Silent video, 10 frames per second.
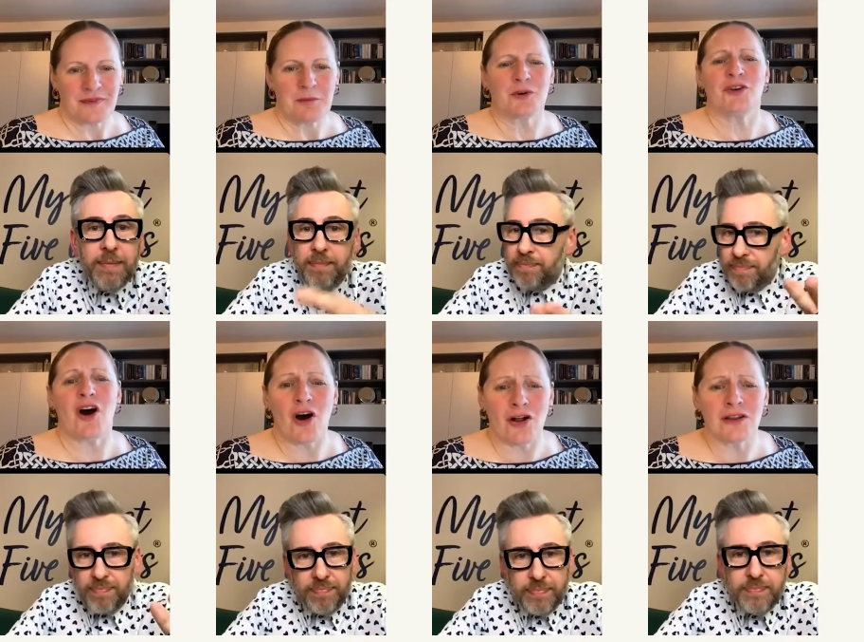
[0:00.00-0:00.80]
Speaker 1: not all
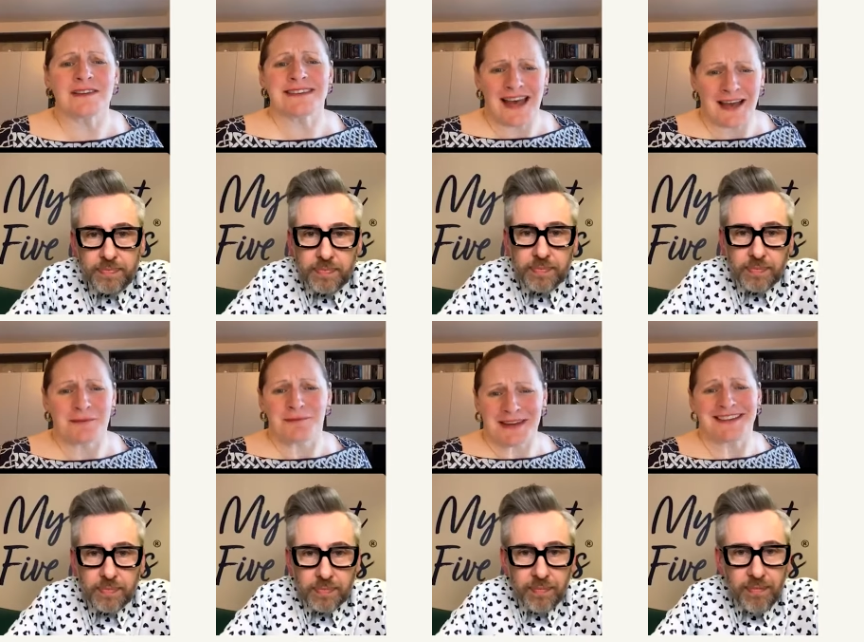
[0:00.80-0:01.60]
the
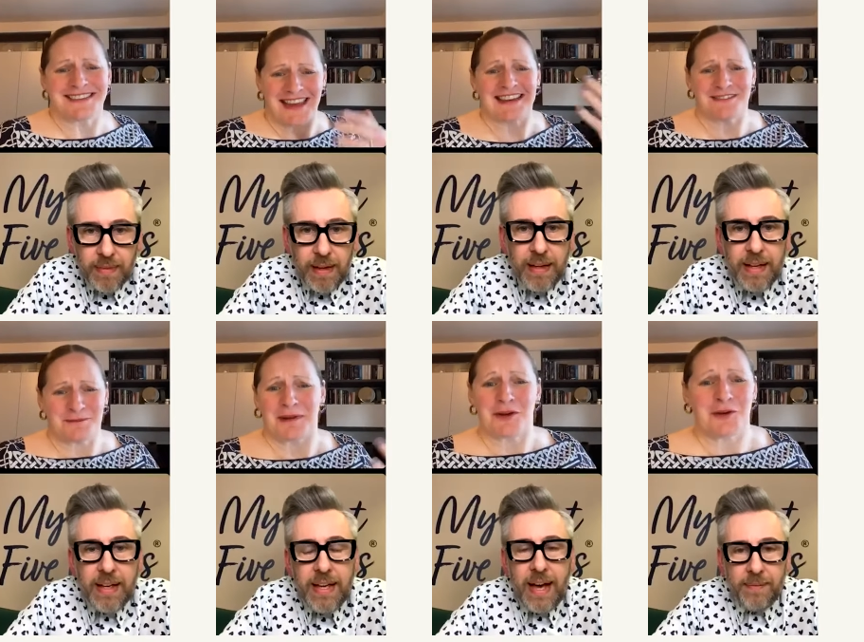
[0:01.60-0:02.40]
time because then it
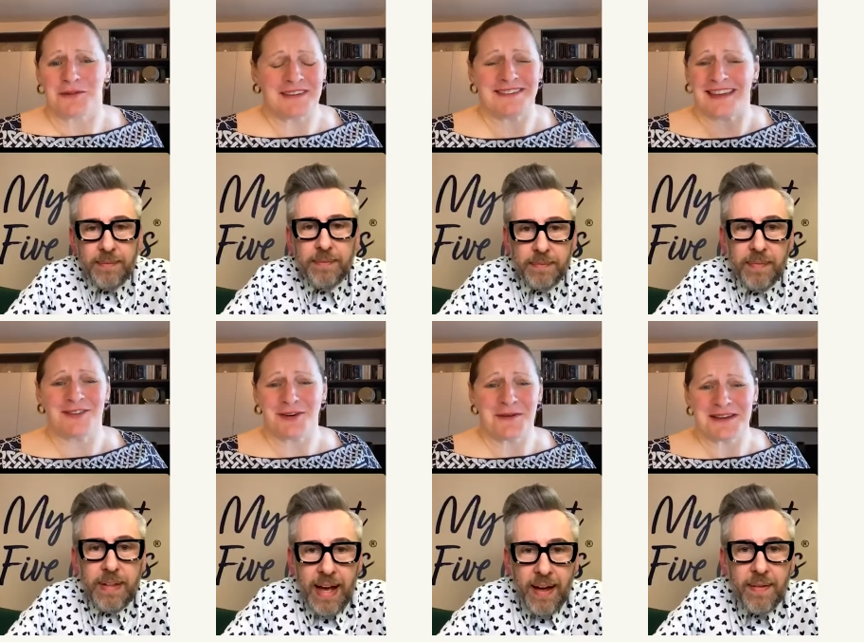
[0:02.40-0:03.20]
because yeah. they see
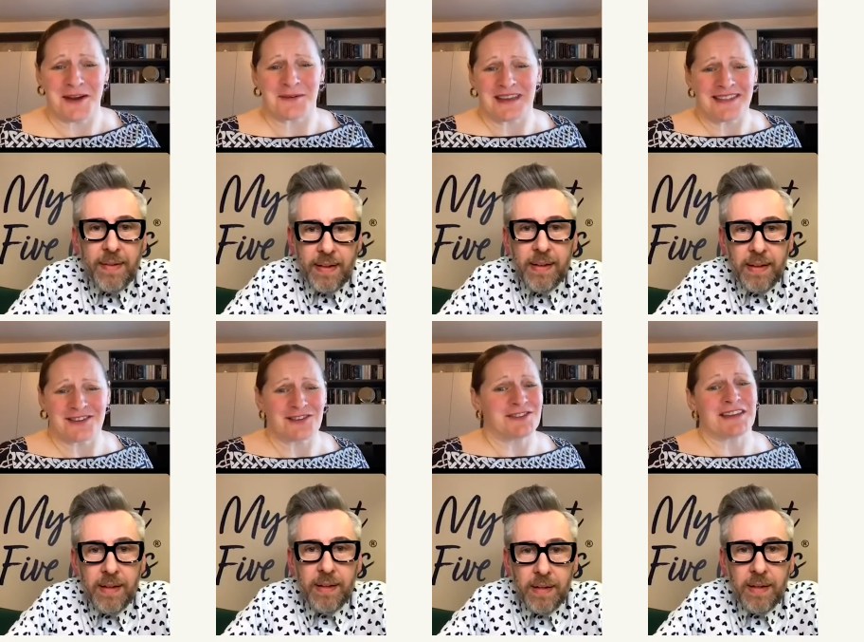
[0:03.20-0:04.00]
yeah. bit don't they and
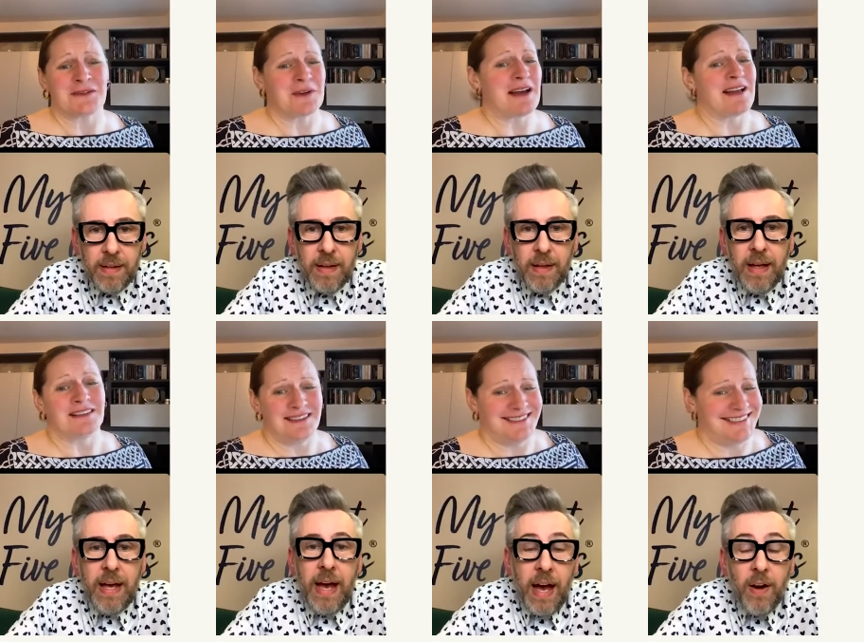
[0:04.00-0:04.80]
they just think
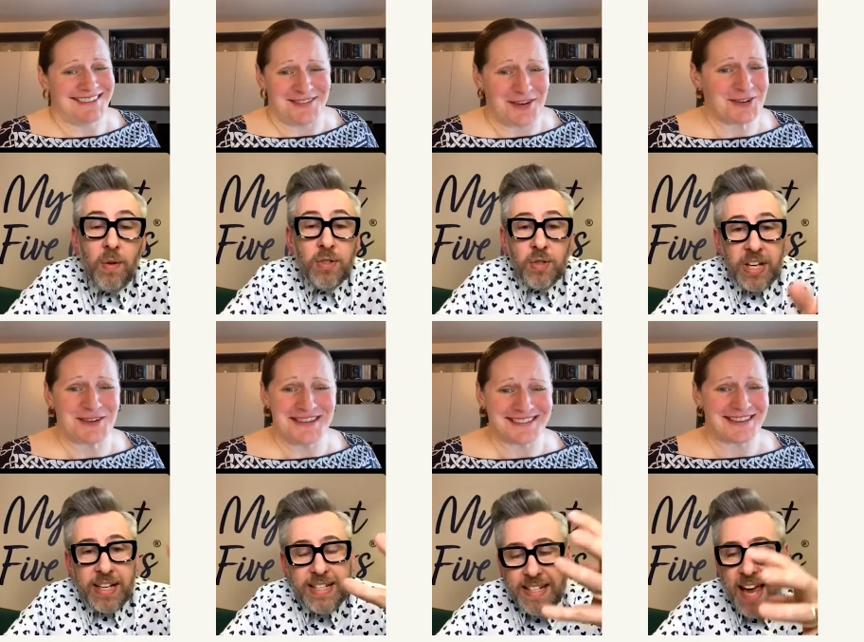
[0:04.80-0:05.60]
well and also you
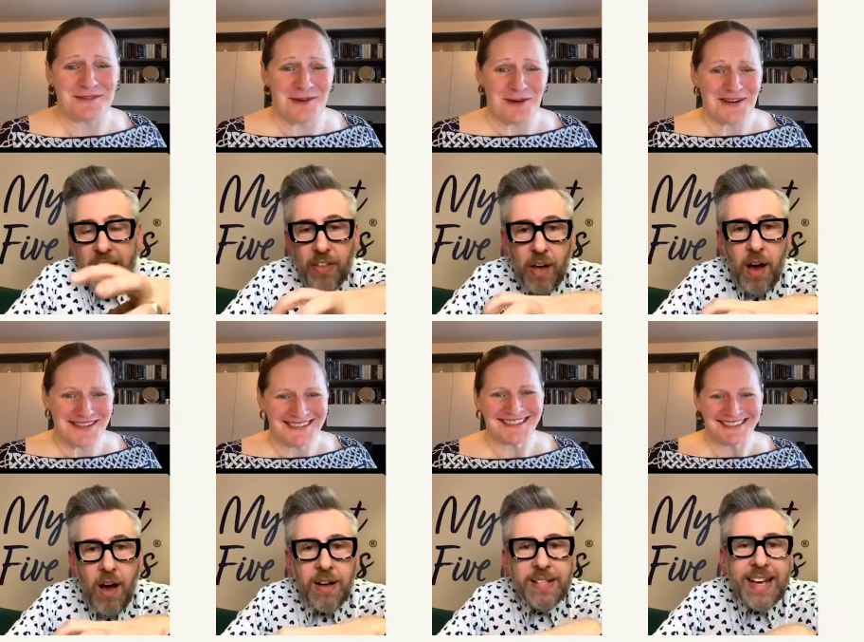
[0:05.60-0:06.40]
can this.
Speaker 2: take the
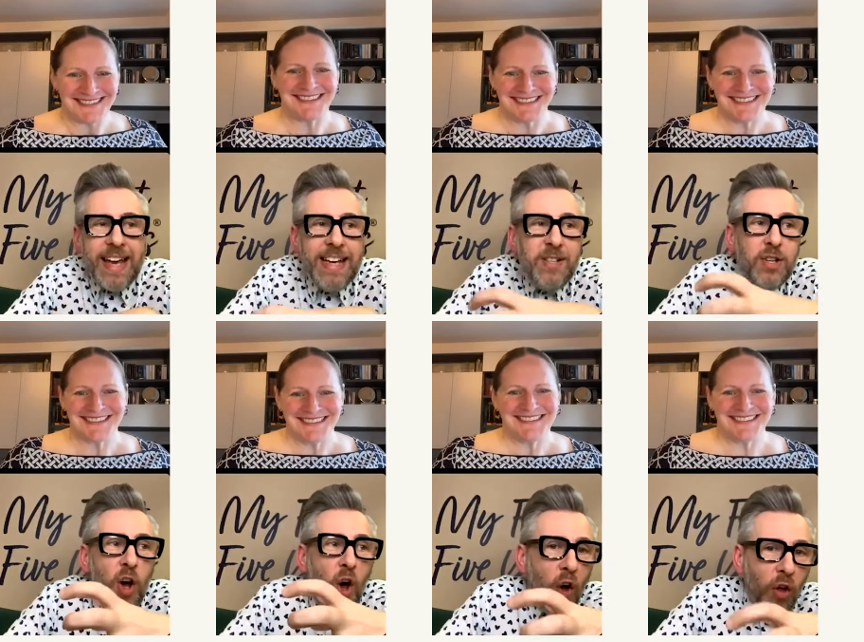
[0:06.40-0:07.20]
cars
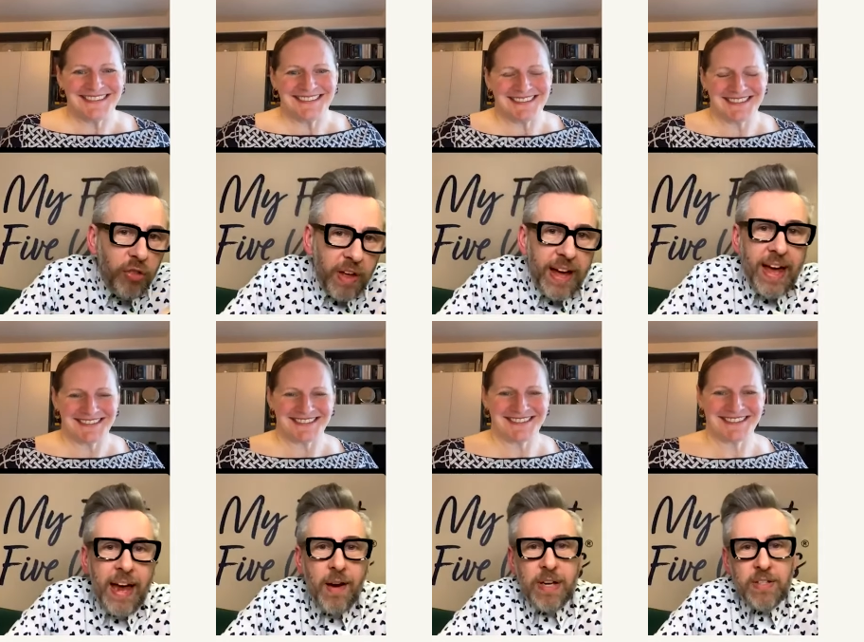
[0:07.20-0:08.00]
into other
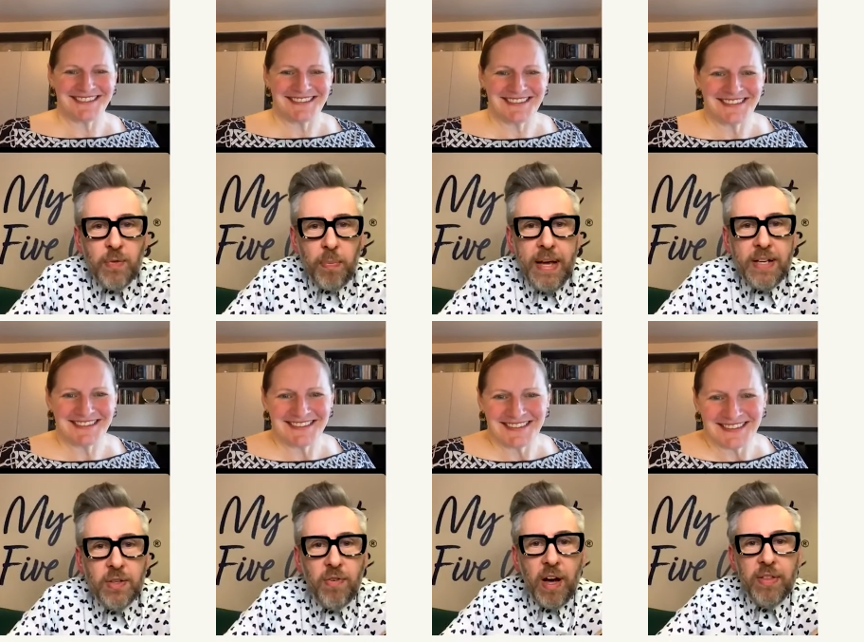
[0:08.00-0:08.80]
areas of play
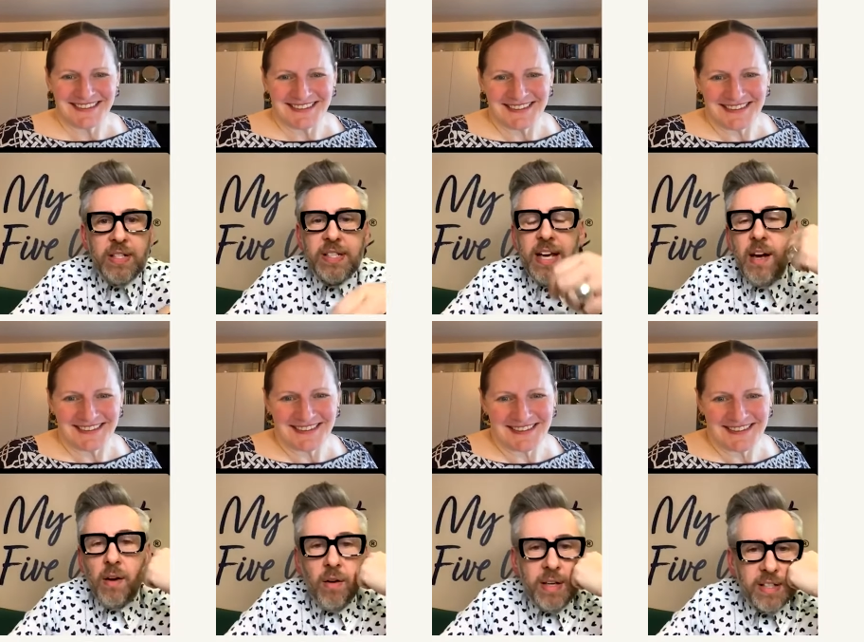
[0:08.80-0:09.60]
so rather than saying
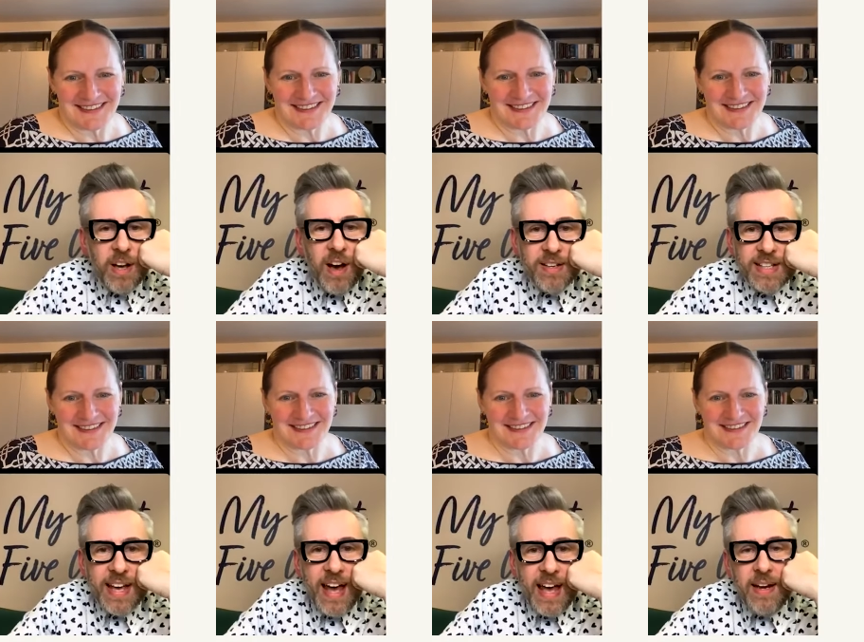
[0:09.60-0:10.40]
oh it's cars
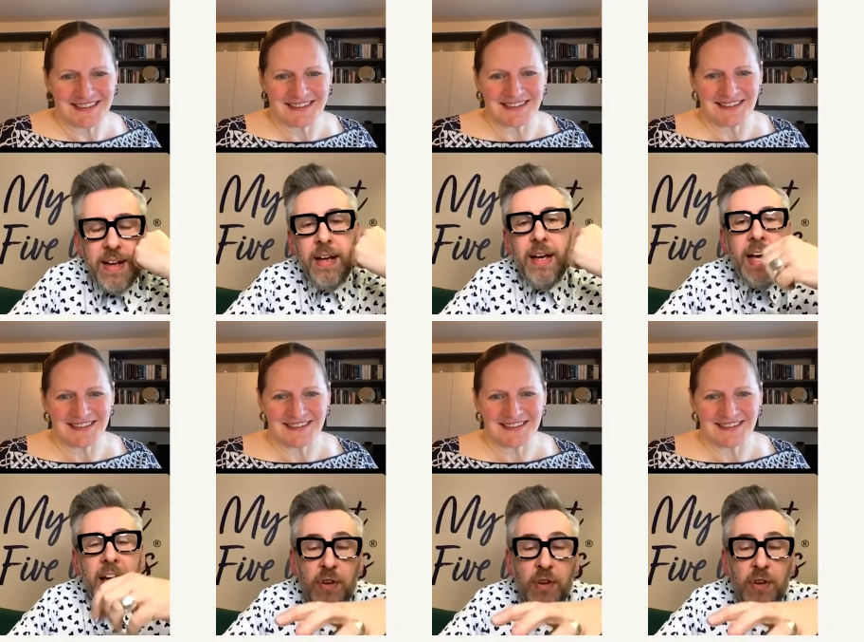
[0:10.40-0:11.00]
again if